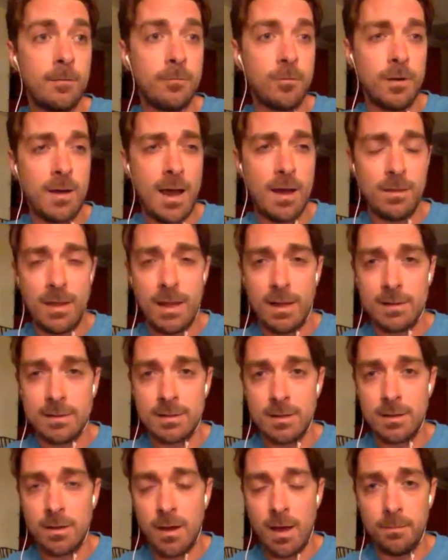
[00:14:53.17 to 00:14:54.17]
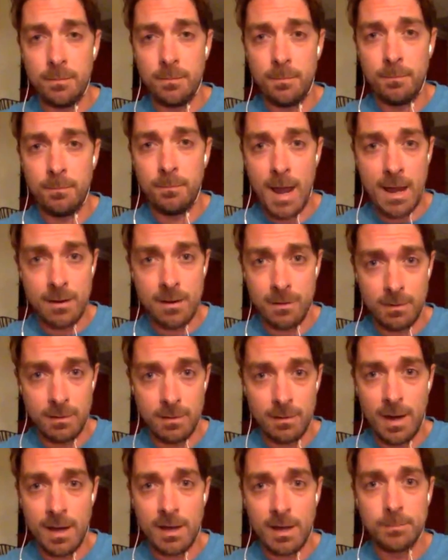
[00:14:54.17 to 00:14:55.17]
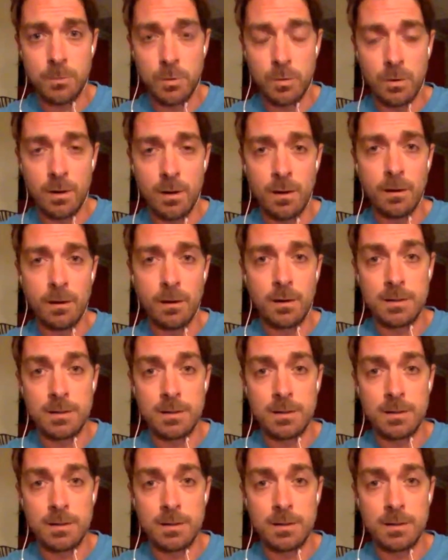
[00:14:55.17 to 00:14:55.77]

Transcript: for now that to not matter anymore,